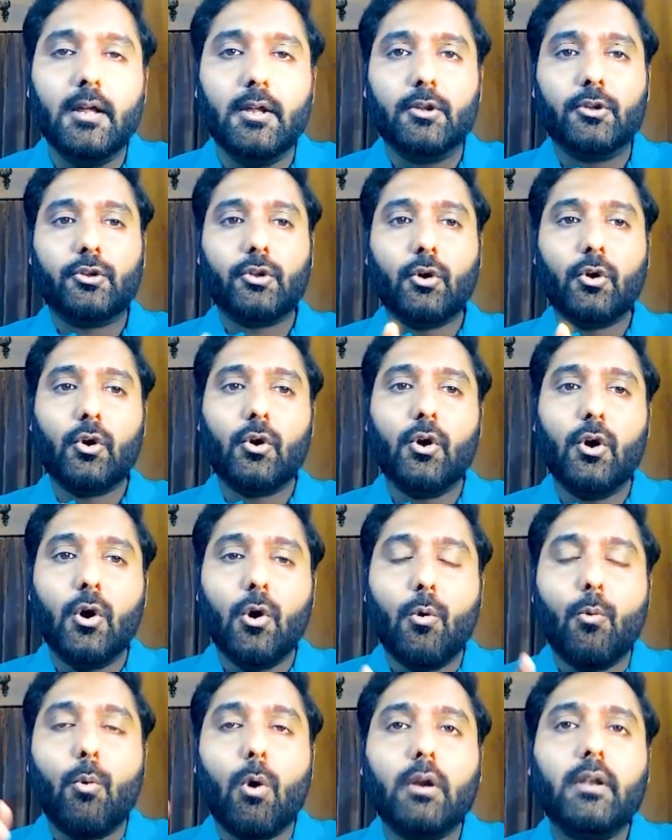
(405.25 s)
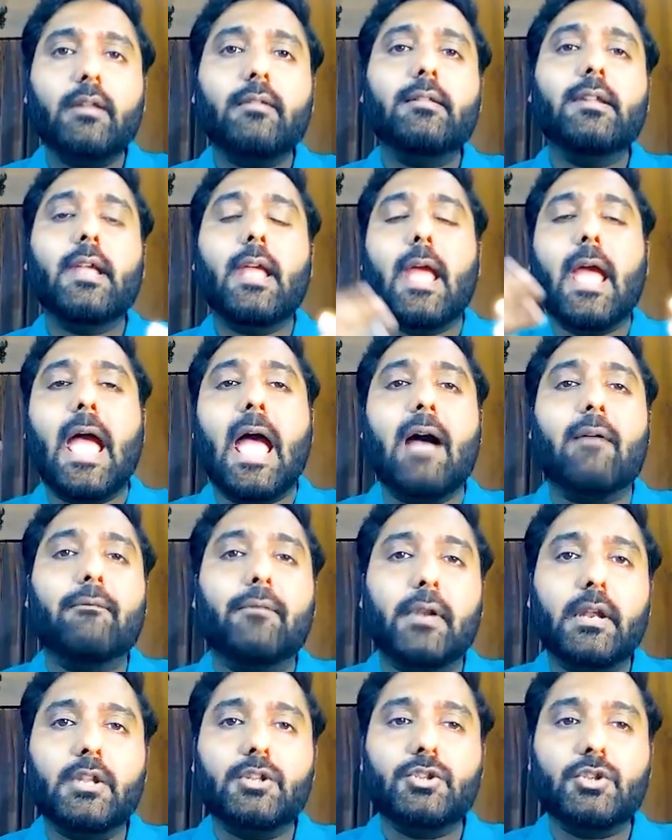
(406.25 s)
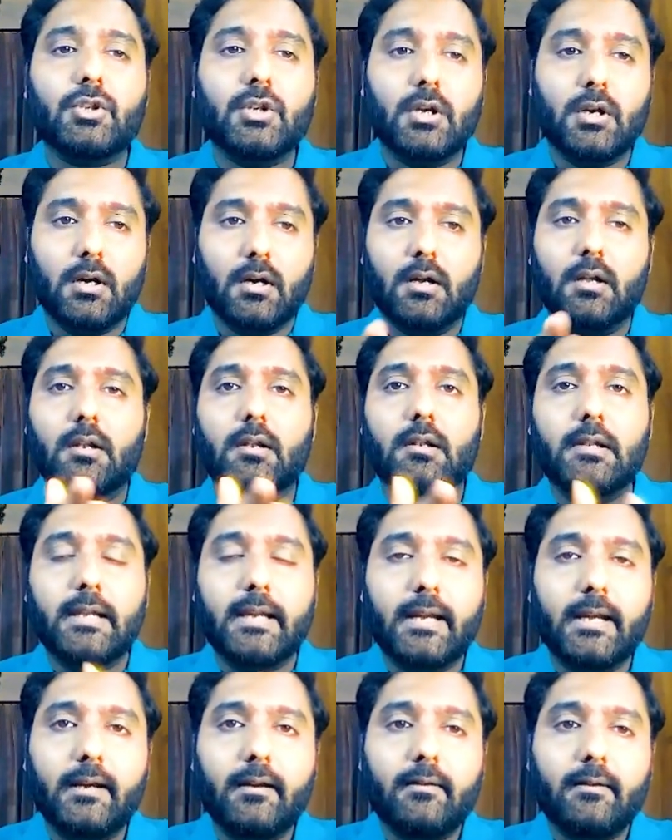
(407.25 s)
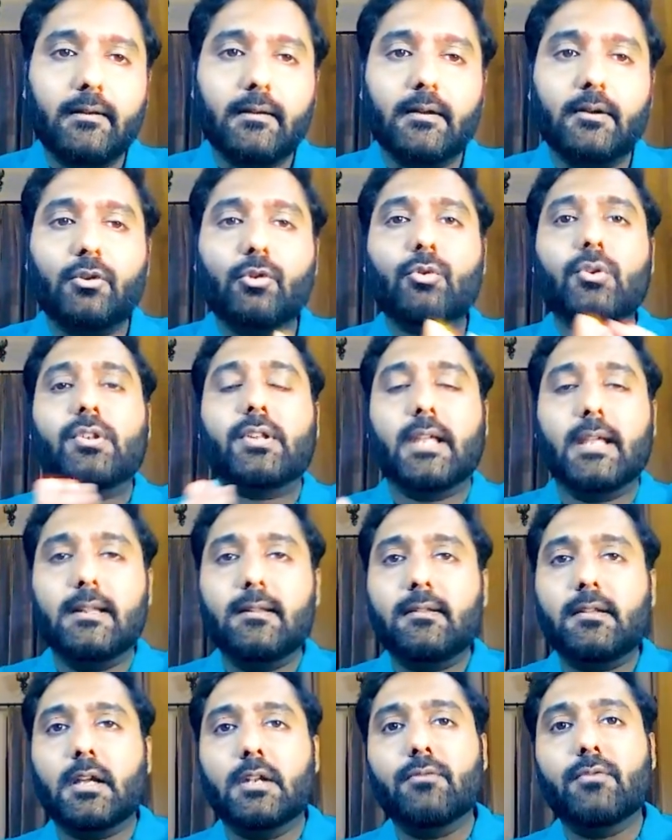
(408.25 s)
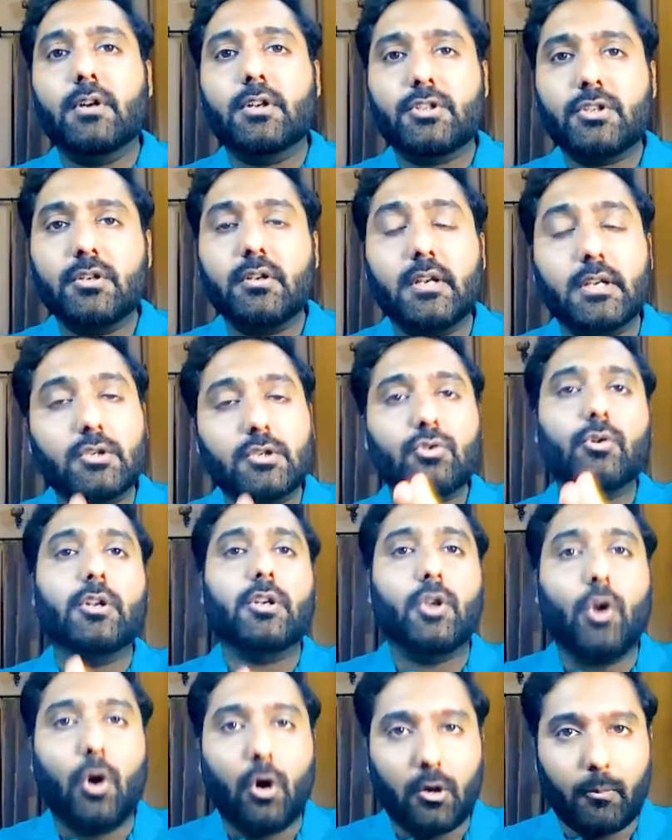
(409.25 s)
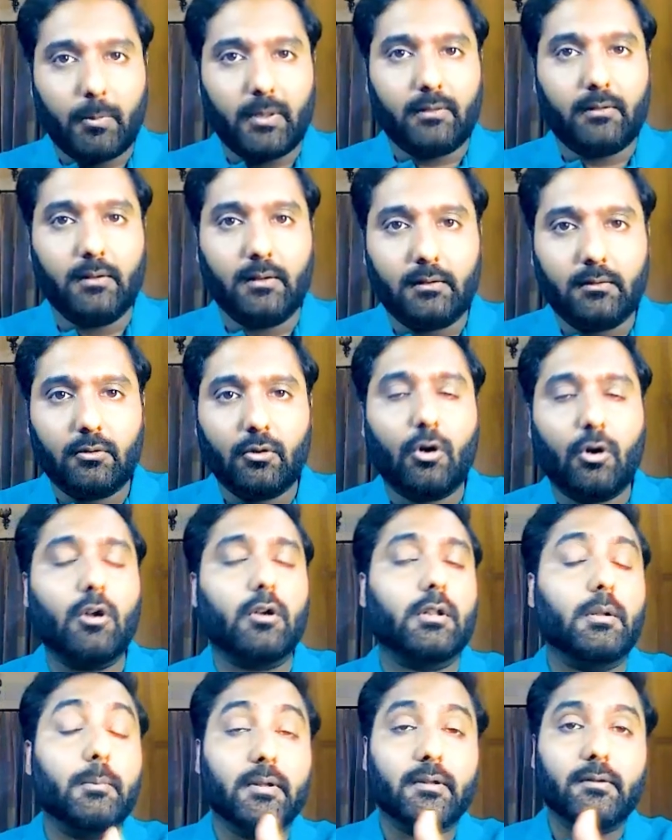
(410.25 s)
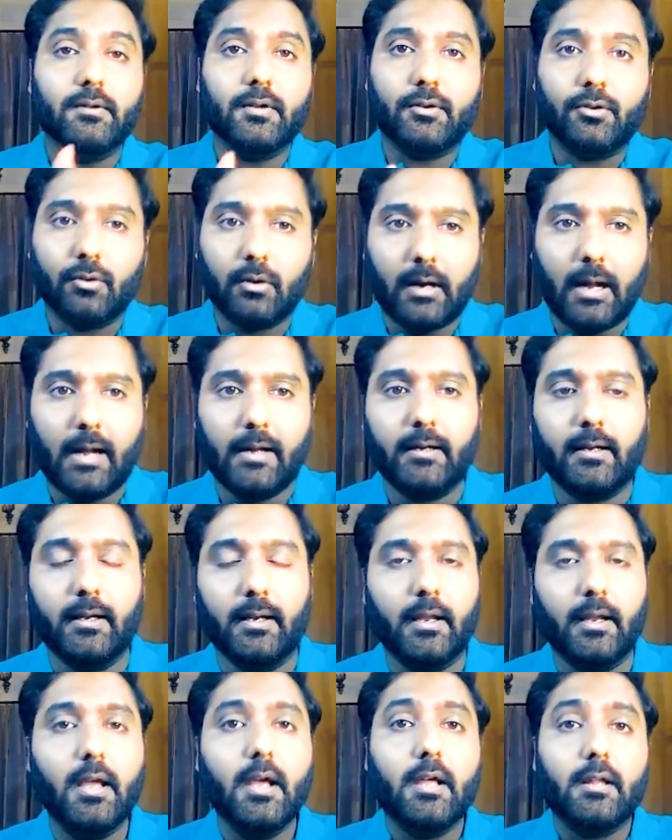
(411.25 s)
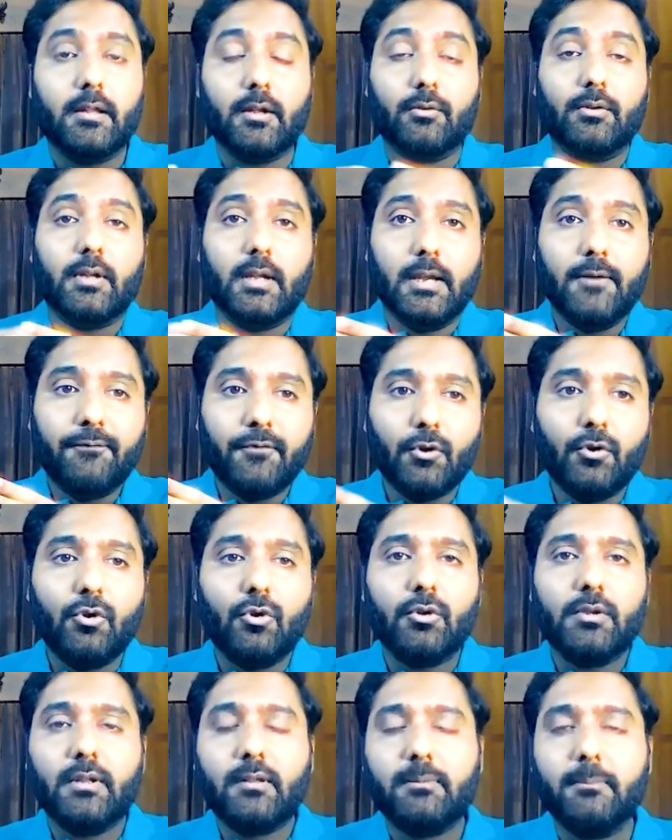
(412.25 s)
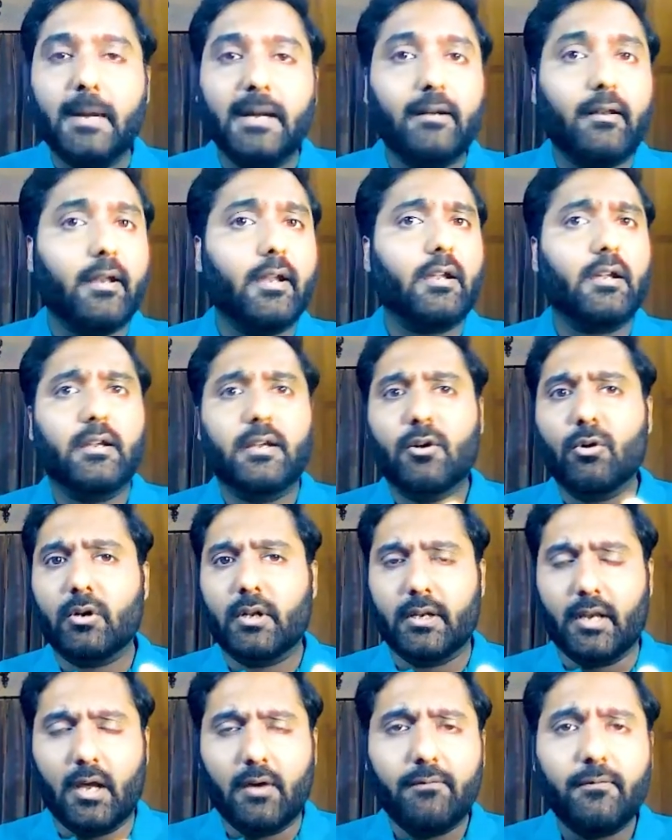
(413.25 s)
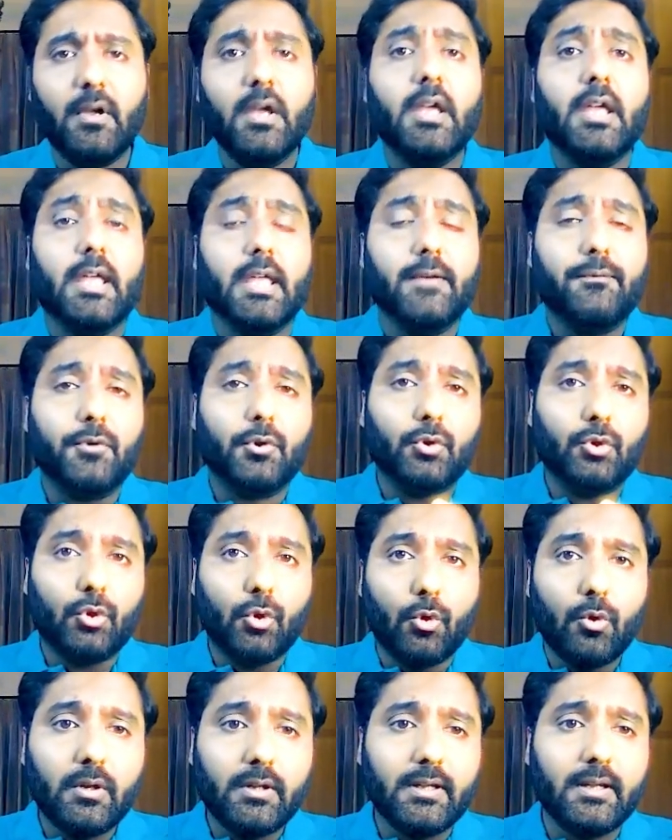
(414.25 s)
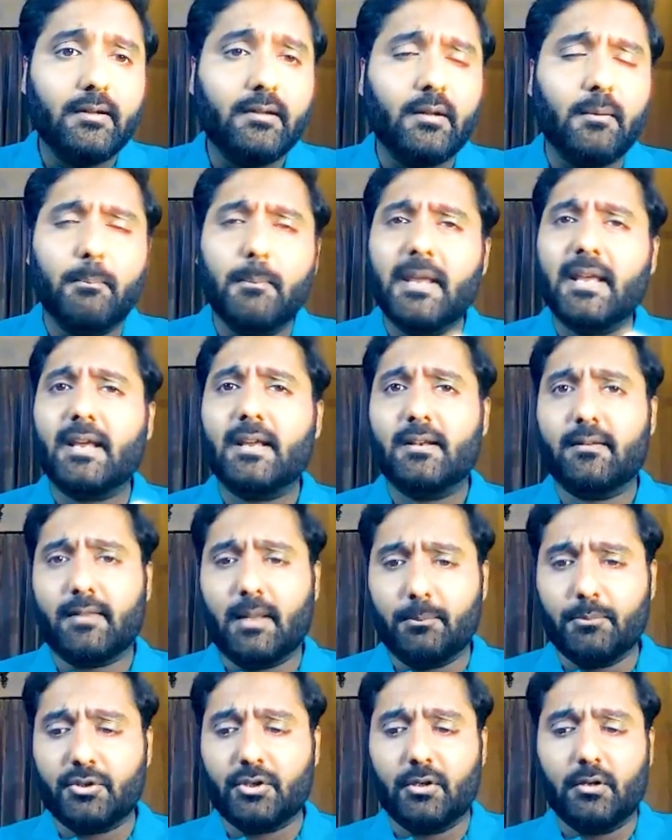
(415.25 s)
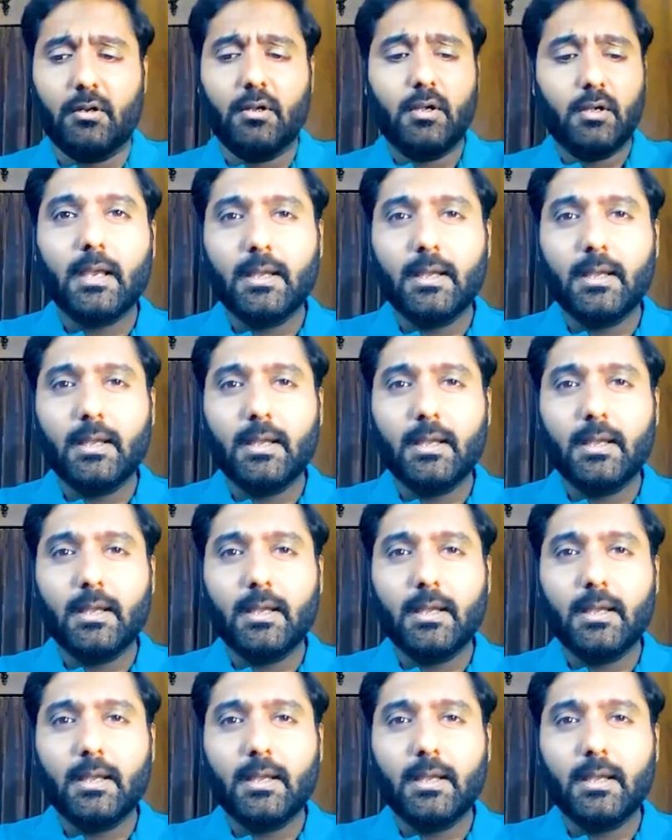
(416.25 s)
So what is the average leads to sales conversion ratio in your business or the business you're handling? Now, if you know this metric, good enough. If you don't this, make an assumption.